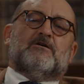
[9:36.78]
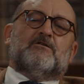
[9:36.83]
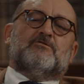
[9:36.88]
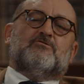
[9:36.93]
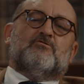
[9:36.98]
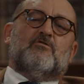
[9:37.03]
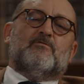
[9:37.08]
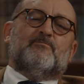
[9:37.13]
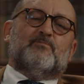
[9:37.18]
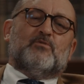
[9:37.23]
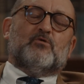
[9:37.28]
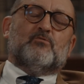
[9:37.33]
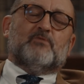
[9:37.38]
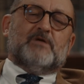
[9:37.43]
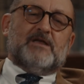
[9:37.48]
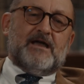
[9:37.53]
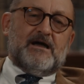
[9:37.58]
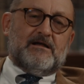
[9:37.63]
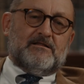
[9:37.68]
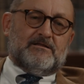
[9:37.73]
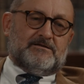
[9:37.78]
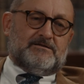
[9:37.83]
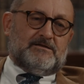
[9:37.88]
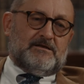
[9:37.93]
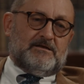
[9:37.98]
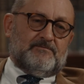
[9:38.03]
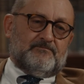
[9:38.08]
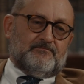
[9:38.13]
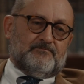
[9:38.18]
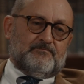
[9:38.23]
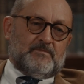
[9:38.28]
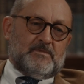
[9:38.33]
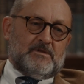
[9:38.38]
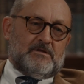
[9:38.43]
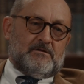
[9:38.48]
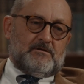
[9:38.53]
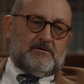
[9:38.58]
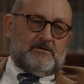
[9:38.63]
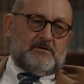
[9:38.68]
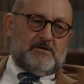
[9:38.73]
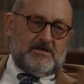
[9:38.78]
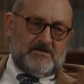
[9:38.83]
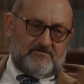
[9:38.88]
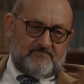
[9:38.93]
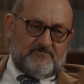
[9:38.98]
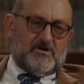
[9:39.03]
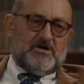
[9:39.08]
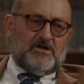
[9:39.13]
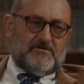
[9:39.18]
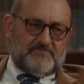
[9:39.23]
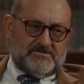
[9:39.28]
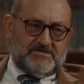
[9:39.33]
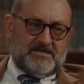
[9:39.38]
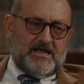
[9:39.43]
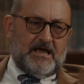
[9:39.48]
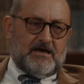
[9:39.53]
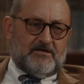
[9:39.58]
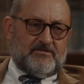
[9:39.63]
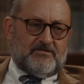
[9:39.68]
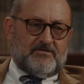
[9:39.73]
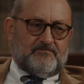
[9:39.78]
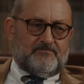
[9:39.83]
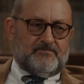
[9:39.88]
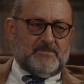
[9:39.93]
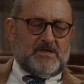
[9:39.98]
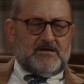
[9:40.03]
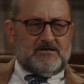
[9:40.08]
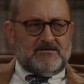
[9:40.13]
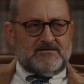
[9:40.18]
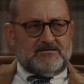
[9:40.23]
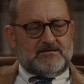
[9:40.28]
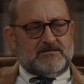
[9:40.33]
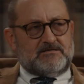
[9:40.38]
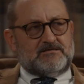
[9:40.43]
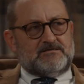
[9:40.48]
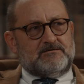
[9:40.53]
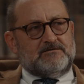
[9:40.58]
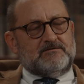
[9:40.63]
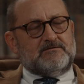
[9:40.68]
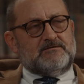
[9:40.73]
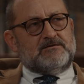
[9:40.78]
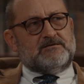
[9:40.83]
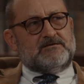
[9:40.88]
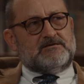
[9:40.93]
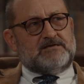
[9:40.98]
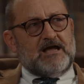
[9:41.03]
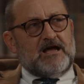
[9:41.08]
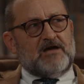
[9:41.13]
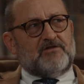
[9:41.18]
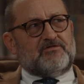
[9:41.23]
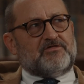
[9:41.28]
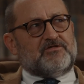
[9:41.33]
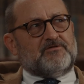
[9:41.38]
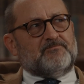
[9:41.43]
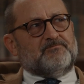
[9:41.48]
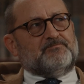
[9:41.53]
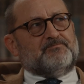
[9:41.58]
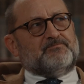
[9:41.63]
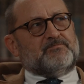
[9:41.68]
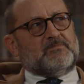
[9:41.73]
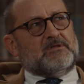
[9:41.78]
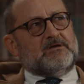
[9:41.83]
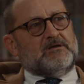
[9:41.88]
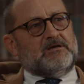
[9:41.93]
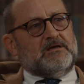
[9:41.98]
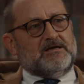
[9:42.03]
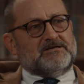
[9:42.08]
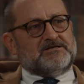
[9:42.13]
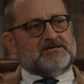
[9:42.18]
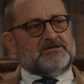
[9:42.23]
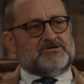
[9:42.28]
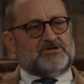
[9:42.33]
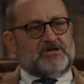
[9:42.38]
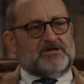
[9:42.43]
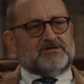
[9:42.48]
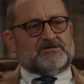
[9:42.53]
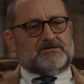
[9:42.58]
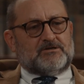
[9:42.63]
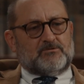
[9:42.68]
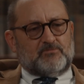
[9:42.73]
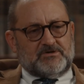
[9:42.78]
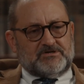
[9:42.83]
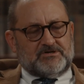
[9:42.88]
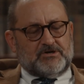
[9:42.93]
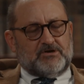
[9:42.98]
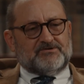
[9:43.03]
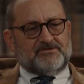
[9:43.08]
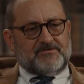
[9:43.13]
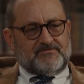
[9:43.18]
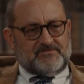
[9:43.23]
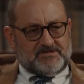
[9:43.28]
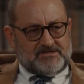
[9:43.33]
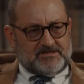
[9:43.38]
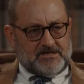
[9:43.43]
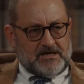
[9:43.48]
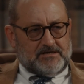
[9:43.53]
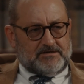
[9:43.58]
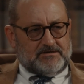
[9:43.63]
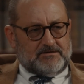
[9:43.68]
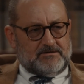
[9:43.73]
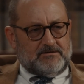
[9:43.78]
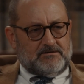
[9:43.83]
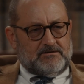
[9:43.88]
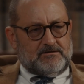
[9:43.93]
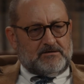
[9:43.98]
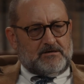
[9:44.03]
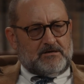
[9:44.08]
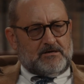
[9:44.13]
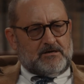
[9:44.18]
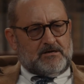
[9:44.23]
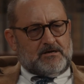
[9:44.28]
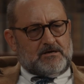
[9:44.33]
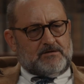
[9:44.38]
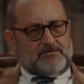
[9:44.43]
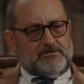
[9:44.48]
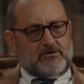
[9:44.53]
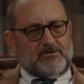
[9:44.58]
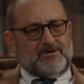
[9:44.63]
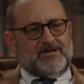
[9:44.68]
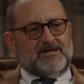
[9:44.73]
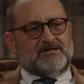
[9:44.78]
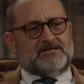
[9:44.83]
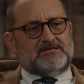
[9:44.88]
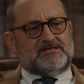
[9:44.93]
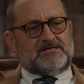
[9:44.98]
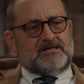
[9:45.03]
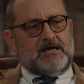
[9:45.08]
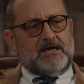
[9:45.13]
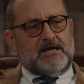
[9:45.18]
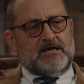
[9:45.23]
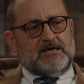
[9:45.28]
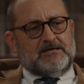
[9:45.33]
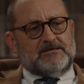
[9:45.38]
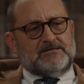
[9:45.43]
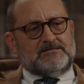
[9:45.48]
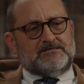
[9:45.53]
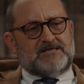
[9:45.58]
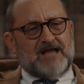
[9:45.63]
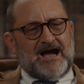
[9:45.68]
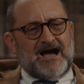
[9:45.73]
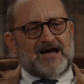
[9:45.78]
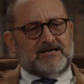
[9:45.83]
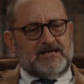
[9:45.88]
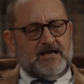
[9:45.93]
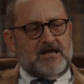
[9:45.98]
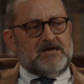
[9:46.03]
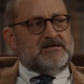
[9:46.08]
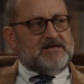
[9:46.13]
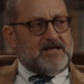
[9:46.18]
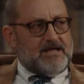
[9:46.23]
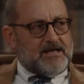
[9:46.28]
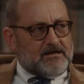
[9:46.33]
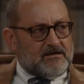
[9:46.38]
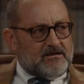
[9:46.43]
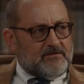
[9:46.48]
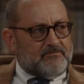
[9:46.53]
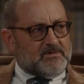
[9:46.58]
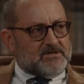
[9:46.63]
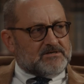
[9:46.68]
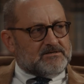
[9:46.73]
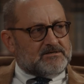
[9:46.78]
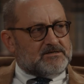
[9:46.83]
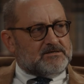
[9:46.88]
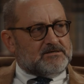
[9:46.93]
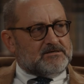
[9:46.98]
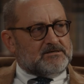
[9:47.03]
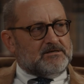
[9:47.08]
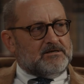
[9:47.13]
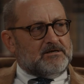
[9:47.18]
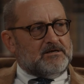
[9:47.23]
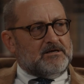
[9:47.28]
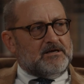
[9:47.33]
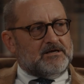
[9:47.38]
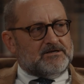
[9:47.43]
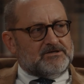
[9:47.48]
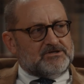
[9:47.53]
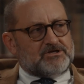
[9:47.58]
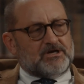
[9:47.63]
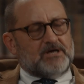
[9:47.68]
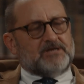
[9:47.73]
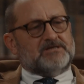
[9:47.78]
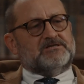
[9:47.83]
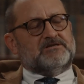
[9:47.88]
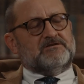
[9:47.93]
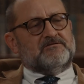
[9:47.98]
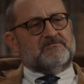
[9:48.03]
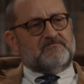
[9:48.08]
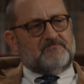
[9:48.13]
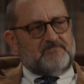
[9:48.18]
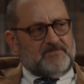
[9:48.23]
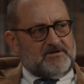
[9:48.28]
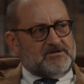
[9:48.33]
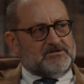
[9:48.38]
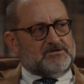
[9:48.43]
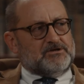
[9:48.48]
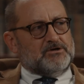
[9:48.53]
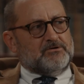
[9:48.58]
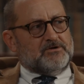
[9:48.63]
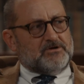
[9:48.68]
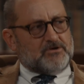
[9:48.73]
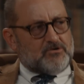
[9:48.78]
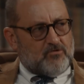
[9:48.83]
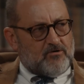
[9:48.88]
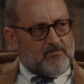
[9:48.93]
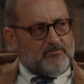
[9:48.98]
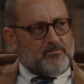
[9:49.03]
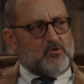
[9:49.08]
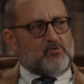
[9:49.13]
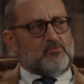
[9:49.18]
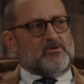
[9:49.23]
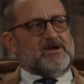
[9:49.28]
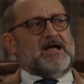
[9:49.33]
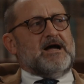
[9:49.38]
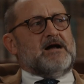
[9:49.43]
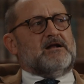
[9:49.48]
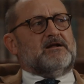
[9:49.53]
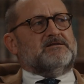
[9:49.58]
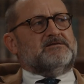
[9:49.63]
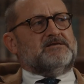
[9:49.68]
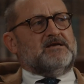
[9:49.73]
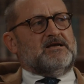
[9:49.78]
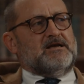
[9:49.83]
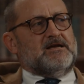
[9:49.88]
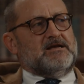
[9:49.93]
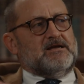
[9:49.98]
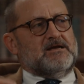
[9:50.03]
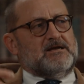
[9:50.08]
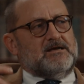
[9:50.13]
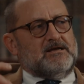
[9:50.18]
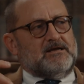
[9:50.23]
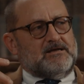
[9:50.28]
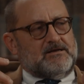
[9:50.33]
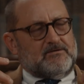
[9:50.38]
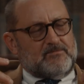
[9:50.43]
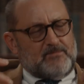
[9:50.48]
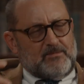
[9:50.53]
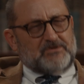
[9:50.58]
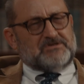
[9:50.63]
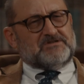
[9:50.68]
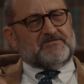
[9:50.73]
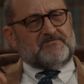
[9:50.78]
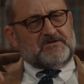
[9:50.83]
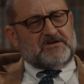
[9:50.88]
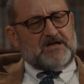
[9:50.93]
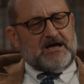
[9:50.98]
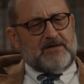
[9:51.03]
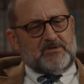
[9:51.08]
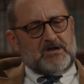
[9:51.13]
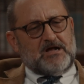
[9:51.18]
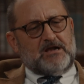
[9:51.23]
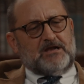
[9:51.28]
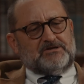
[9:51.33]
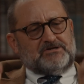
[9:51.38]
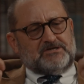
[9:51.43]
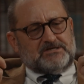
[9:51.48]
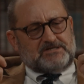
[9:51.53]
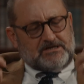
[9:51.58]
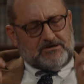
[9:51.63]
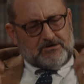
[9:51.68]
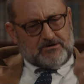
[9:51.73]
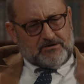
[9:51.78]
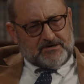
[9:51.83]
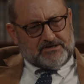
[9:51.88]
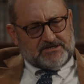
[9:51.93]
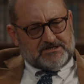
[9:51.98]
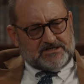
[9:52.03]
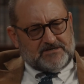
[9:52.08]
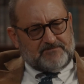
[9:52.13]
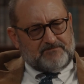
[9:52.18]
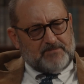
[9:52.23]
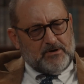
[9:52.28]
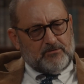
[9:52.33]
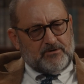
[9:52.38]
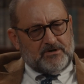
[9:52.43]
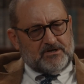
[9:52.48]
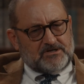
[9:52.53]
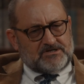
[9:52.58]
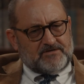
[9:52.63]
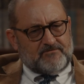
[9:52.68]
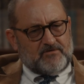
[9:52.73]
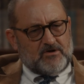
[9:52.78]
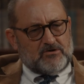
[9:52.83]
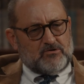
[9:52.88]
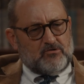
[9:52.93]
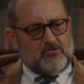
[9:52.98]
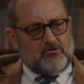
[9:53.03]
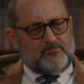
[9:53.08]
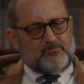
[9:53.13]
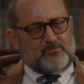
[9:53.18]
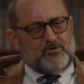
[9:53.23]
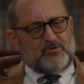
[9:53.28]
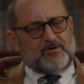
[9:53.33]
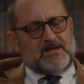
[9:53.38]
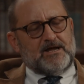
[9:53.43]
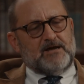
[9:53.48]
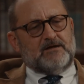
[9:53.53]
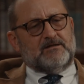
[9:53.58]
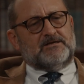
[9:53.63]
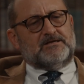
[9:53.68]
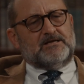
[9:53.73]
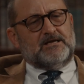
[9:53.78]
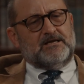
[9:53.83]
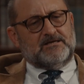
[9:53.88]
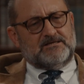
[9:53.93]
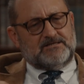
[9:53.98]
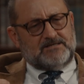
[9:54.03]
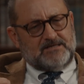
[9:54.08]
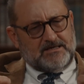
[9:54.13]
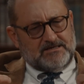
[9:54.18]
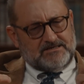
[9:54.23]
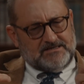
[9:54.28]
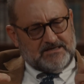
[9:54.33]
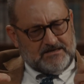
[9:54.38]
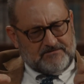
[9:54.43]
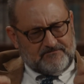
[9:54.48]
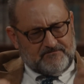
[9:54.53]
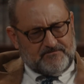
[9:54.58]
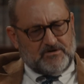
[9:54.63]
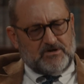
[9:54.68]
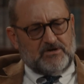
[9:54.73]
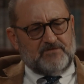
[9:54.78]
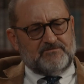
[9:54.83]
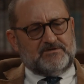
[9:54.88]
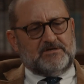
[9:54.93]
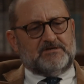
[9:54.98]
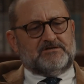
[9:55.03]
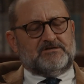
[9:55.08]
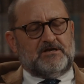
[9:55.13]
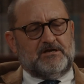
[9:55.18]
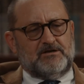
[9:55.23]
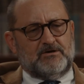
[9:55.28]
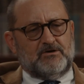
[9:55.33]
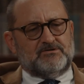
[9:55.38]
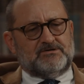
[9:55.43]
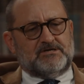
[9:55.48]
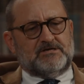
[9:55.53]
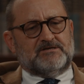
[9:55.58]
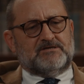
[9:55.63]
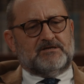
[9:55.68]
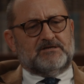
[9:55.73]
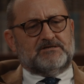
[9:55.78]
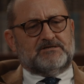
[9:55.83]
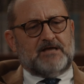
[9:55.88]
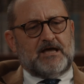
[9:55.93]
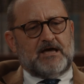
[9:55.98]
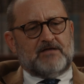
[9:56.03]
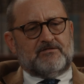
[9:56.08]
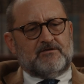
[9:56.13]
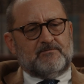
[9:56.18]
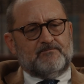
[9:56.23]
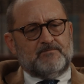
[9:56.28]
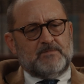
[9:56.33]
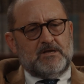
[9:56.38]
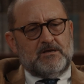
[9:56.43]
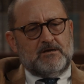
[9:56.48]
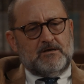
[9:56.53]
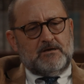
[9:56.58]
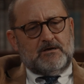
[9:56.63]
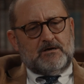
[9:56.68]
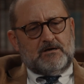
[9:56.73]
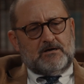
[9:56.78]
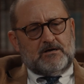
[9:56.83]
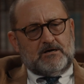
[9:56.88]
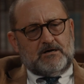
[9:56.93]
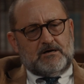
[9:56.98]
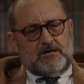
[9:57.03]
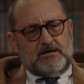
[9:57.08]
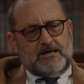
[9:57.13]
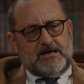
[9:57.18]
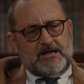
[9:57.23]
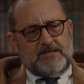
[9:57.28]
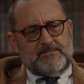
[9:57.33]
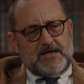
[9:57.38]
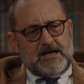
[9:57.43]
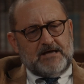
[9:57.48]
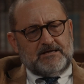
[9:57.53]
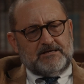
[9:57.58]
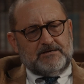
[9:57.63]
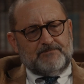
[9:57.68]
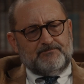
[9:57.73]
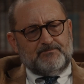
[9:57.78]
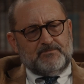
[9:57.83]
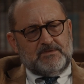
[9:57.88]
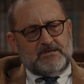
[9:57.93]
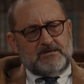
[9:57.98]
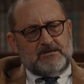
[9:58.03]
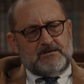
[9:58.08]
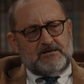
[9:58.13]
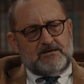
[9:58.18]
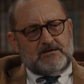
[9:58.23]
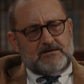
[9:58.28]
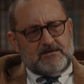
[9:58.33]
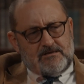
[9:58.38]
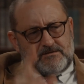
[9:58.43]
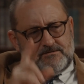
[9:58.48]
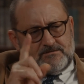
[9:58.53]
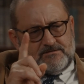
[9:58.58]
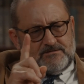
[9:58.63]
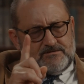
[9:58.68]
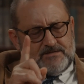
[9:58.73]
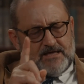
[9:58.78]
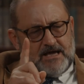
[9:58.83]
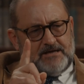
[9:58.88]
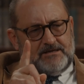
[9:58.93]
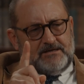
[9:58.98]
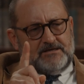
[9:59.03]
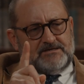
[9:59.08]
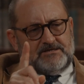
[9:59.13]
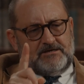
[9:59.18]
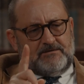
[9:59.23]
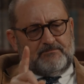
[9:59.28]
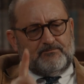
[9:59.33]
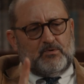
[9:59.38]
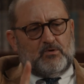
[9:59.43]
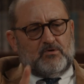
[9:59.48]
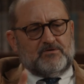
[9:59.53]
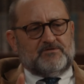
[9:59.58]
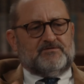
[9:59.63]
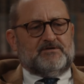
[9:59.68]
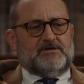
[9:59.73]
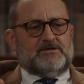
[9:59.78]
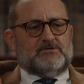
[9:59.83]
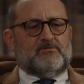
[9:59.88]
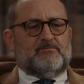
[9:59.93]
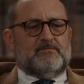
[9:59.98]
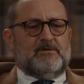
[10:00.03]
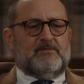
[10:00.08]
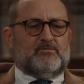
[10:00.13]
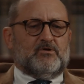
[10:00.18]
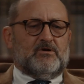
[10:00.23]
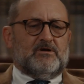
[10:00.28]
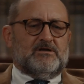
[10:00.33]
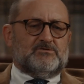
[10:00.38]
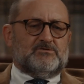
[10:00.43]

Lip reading: our corporeality involves death. Death isn't just the result of sin. There is a dying element in just finitude and corporeality. Remember, he's a phenomenologist, and our experience of our corporeality involves this kenosis, this death. And that that is an important thing to remember